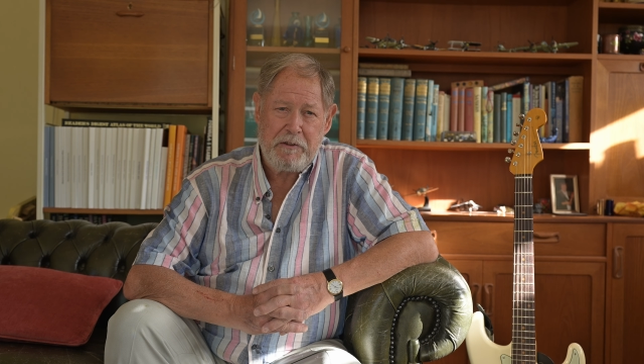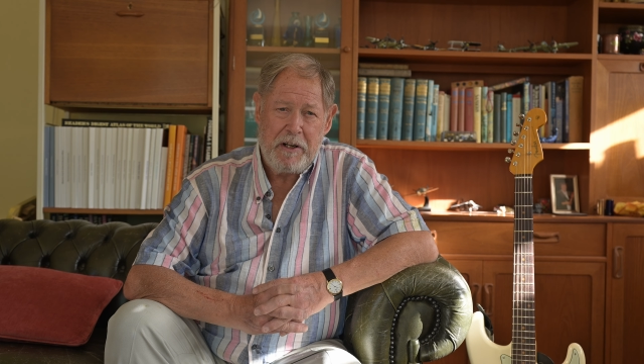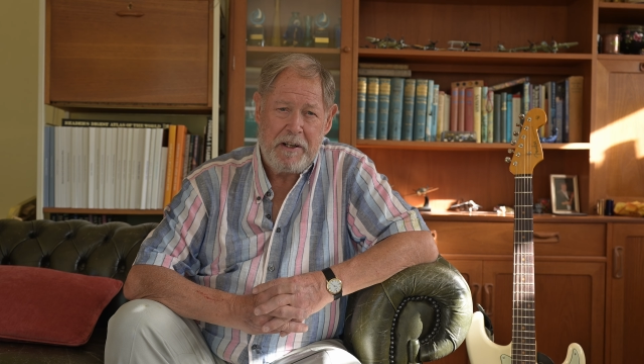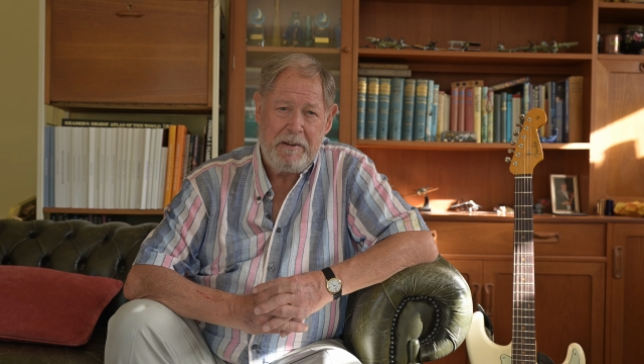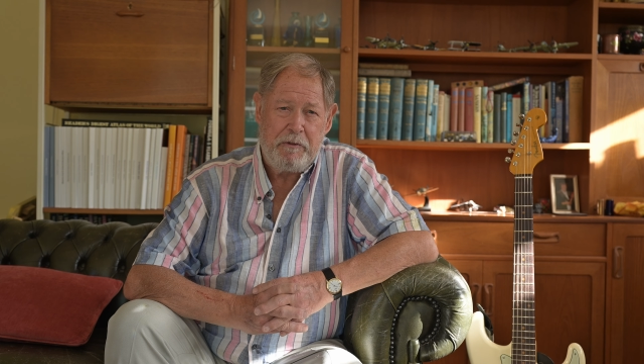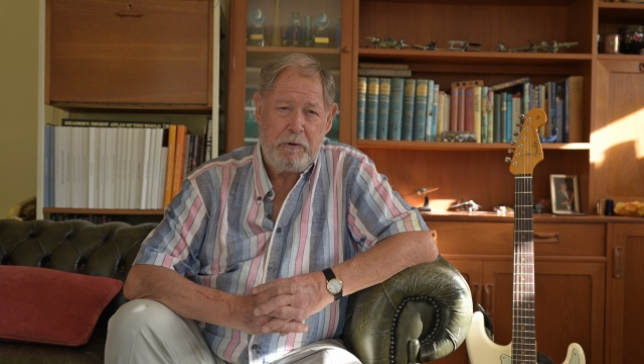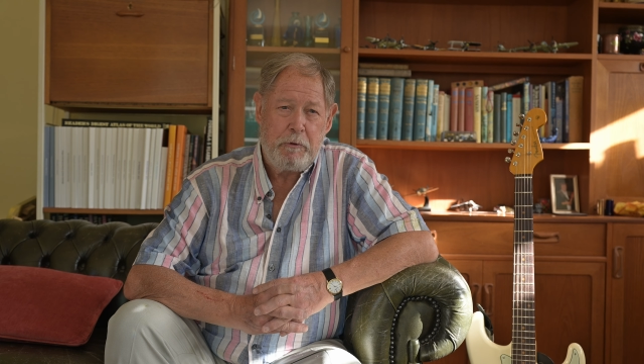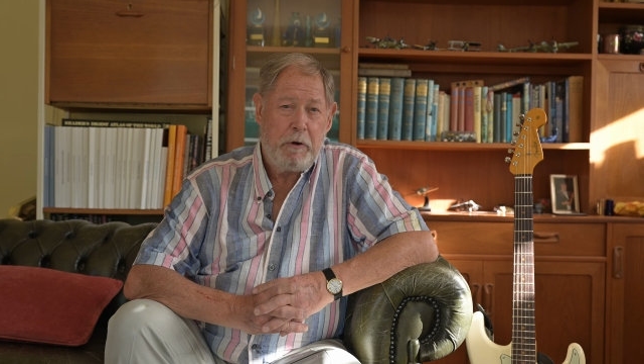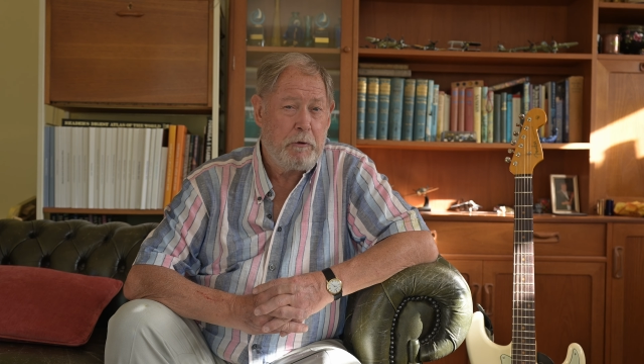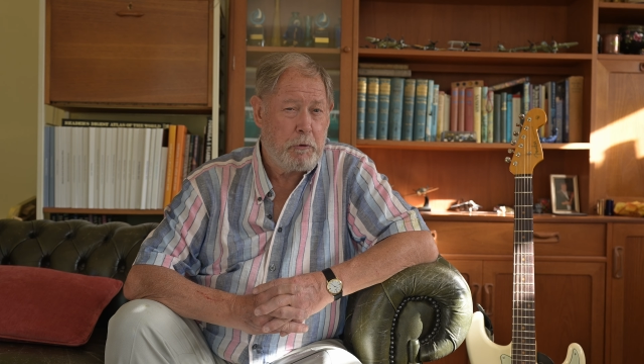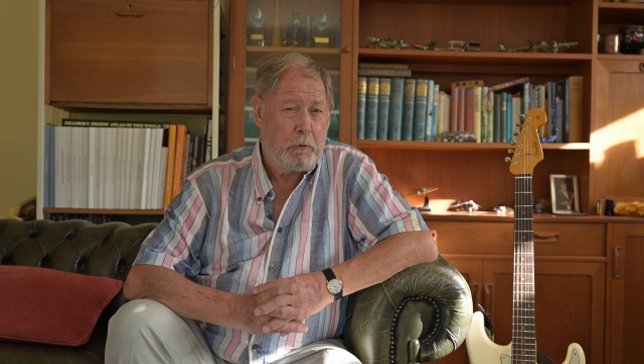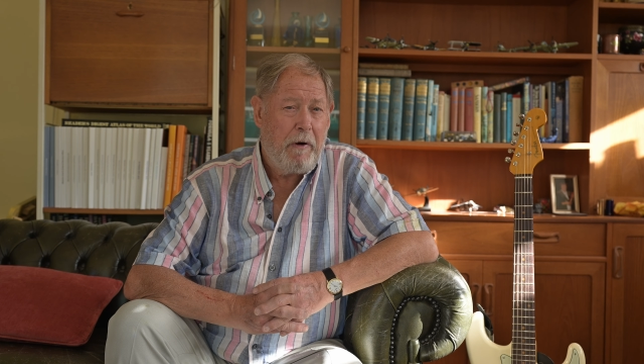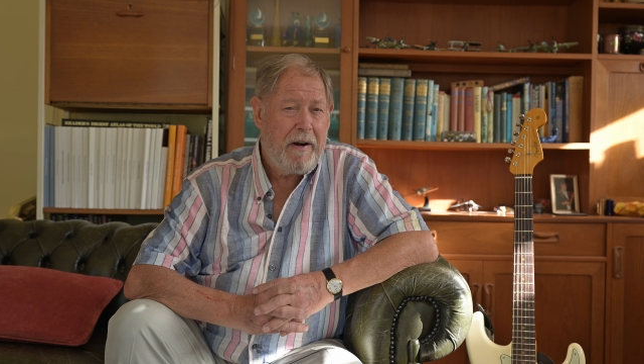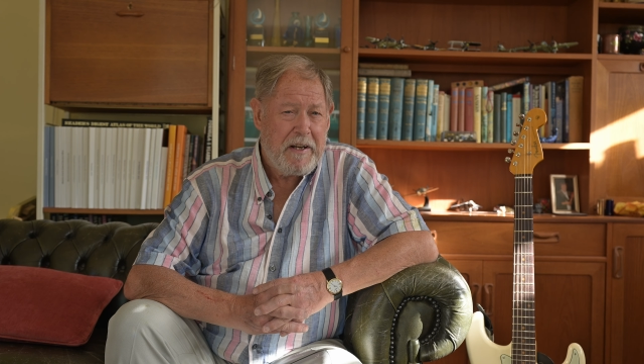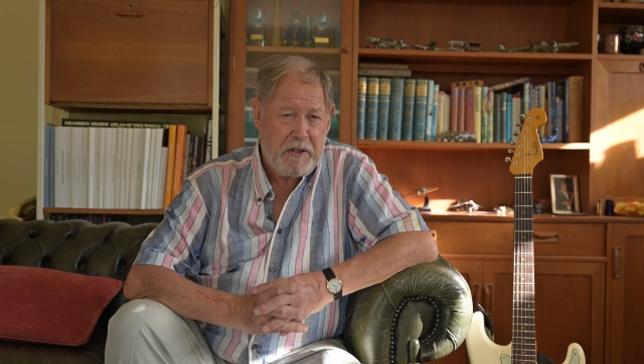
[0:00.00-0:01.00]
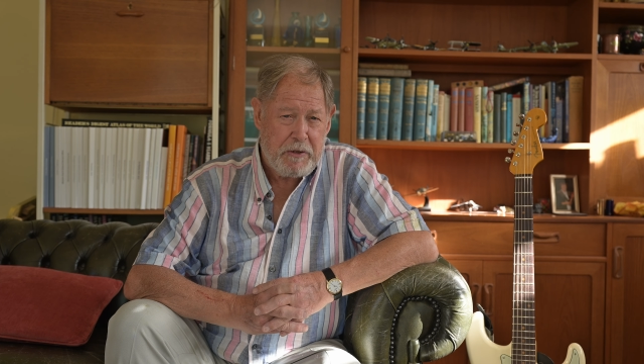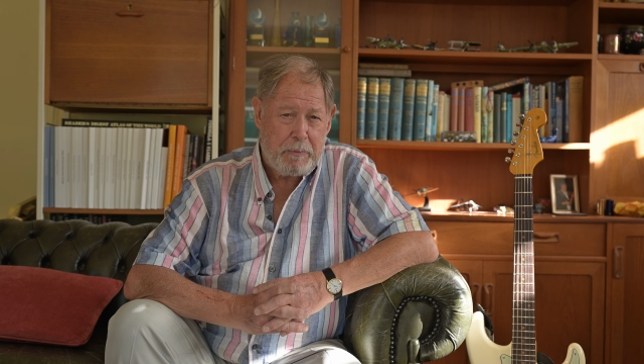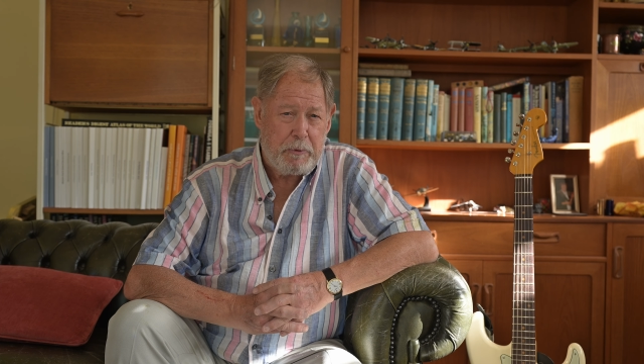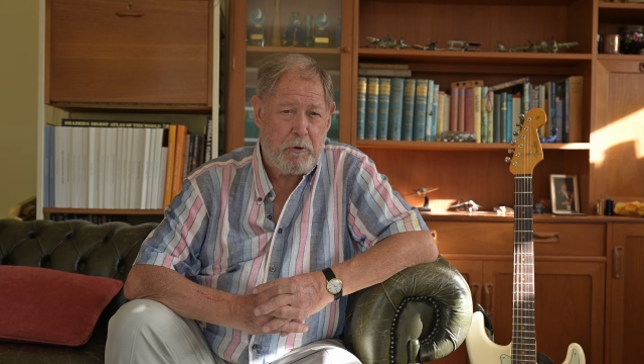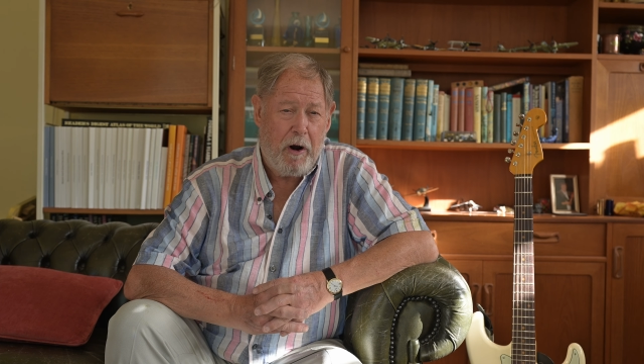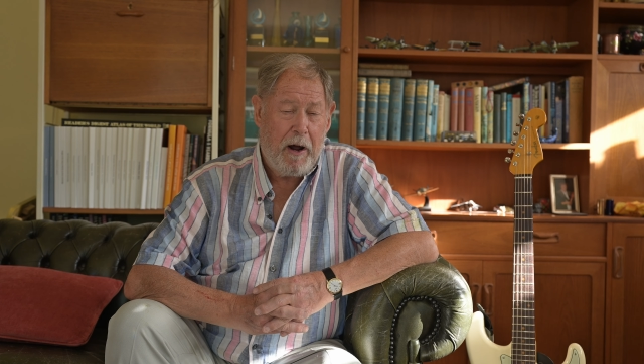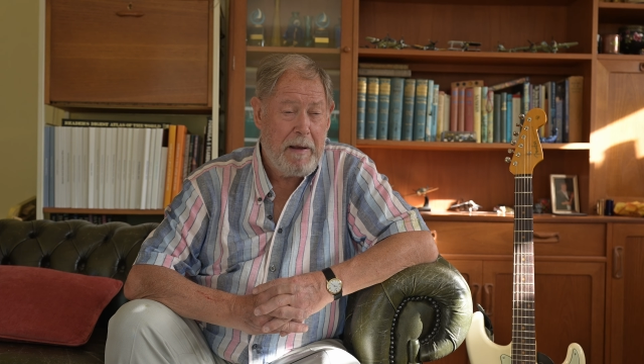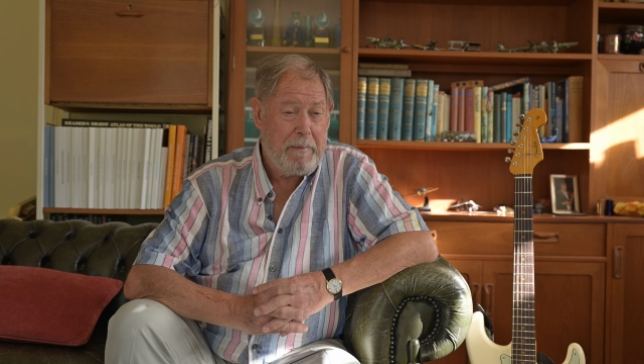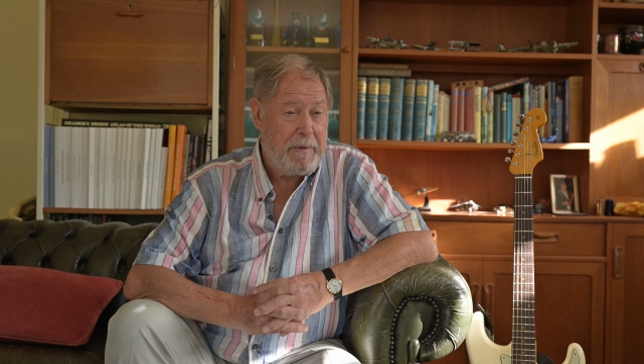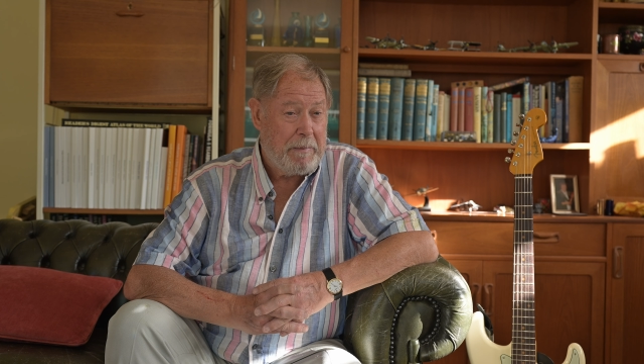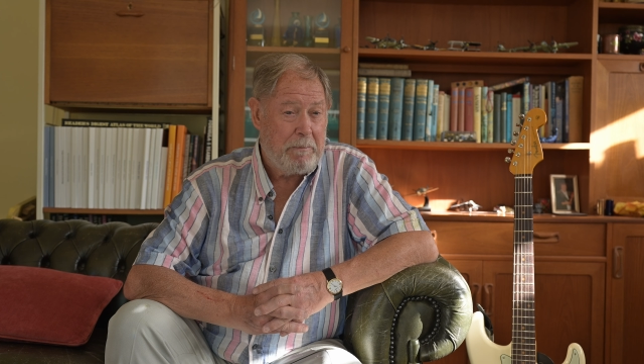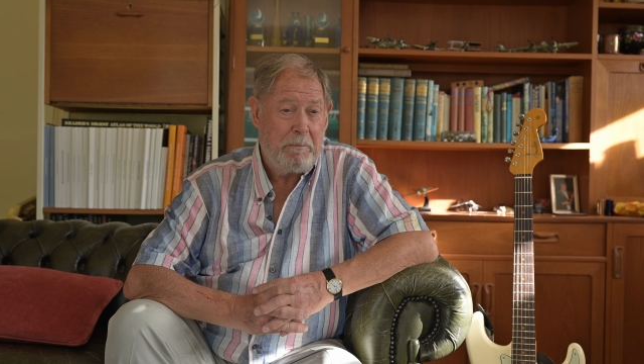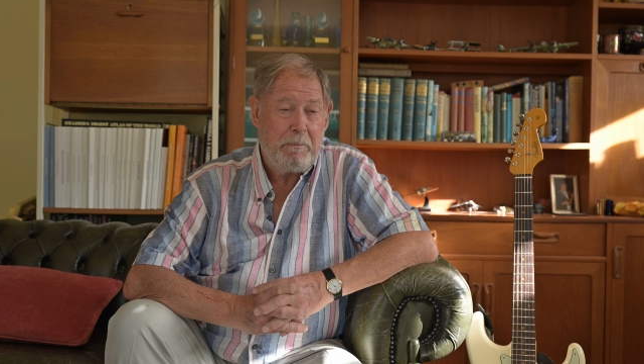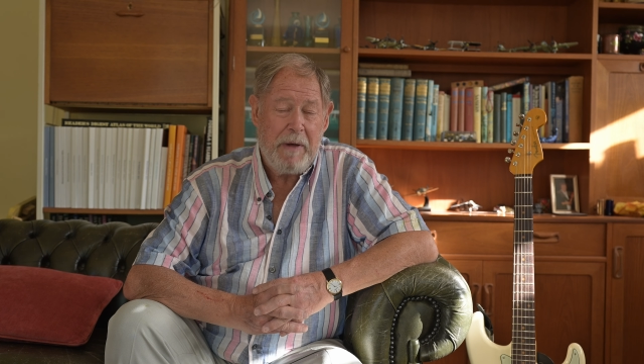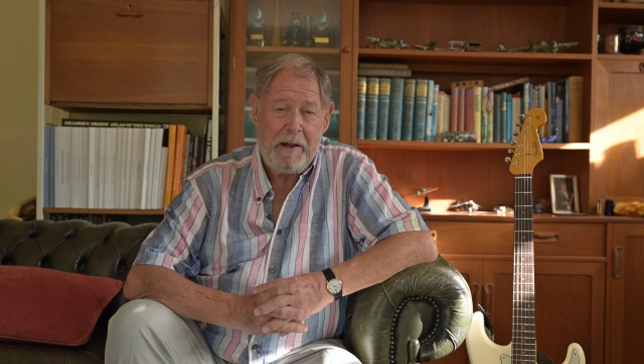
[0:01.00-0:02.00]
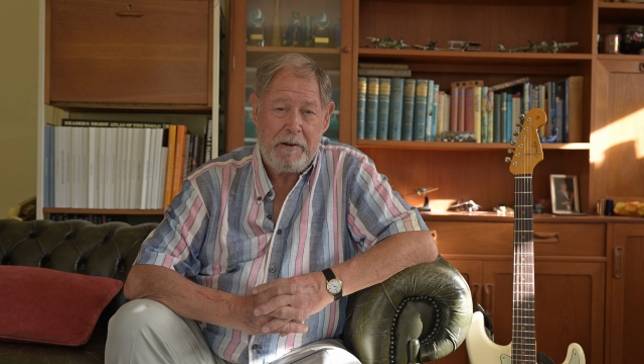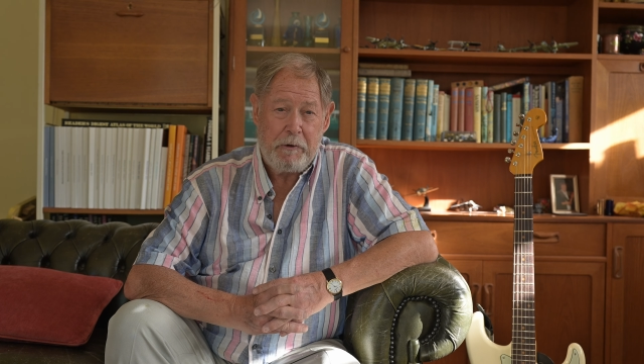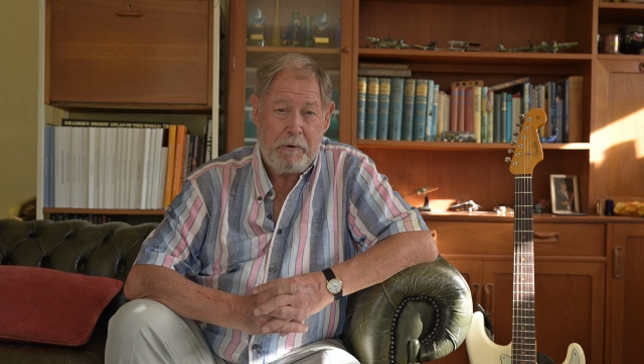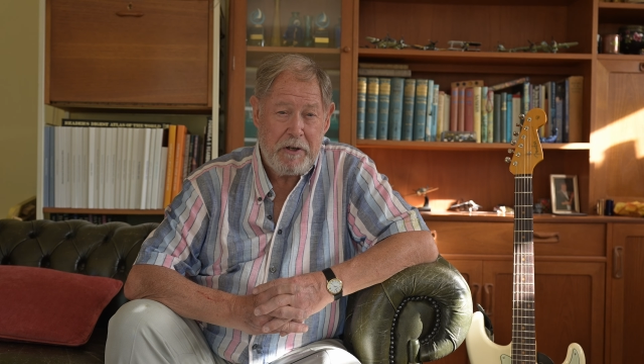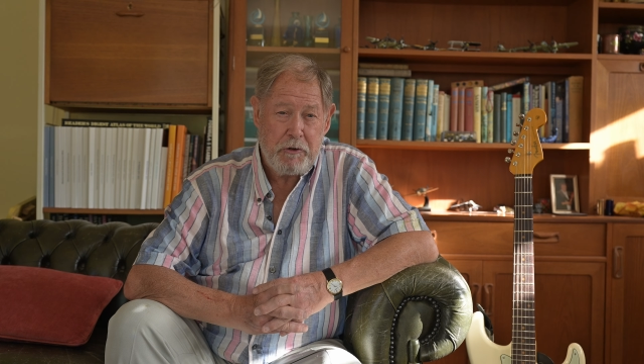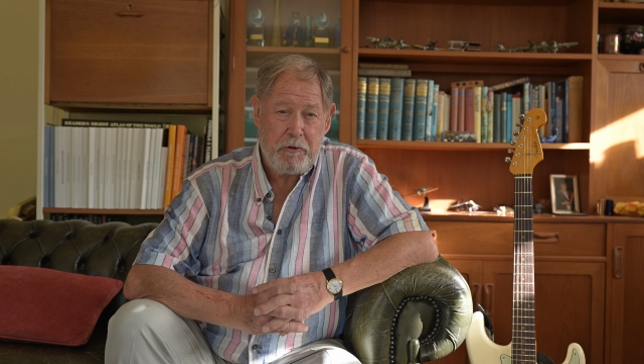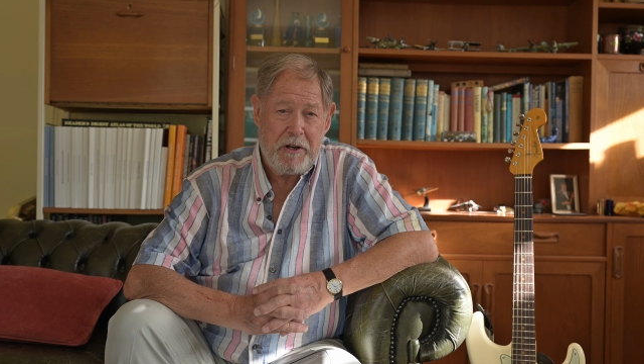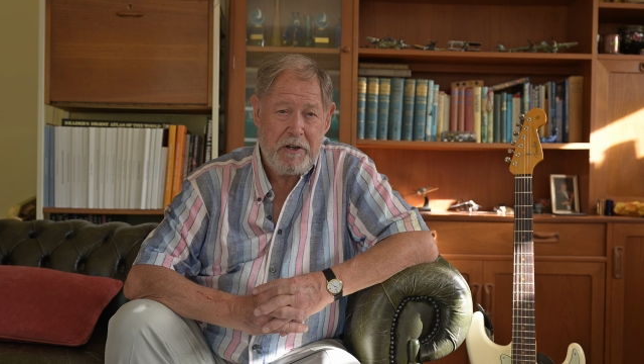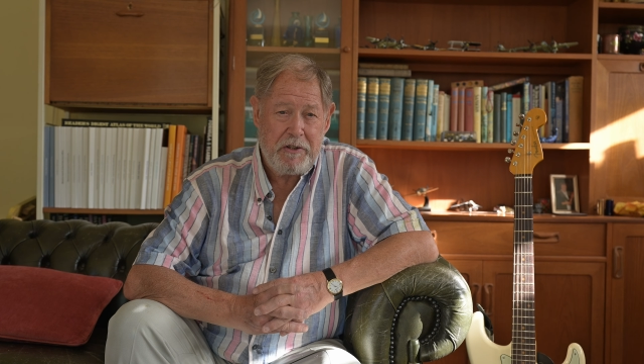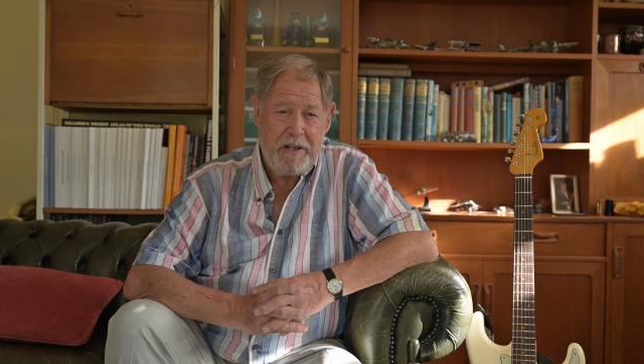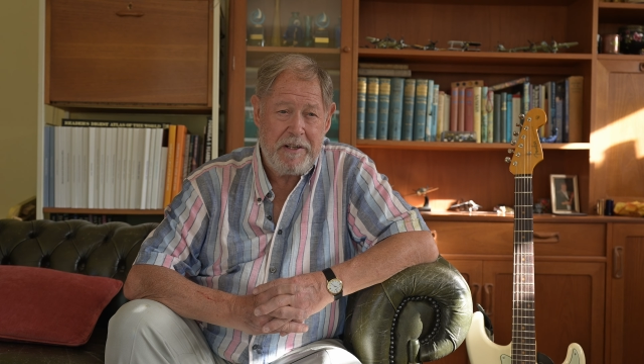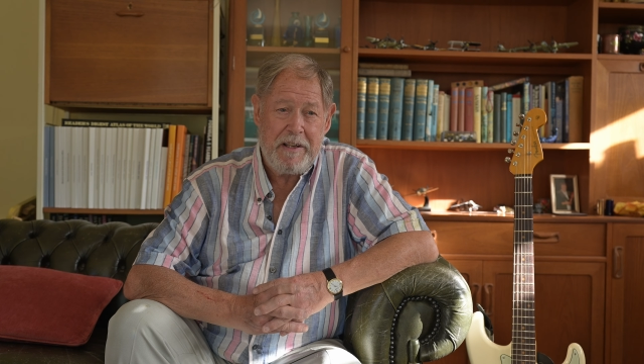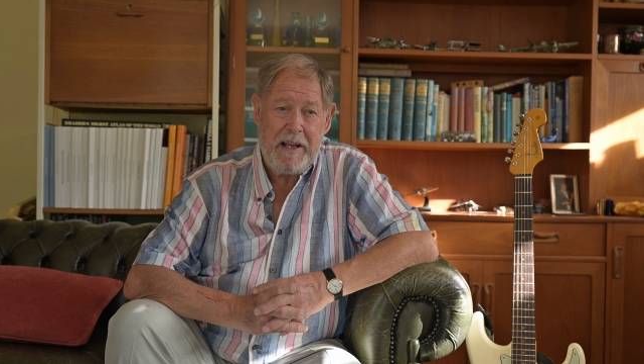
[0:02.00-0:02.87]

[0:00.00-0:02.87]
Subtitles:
And if you don't already subscribe and you're interested,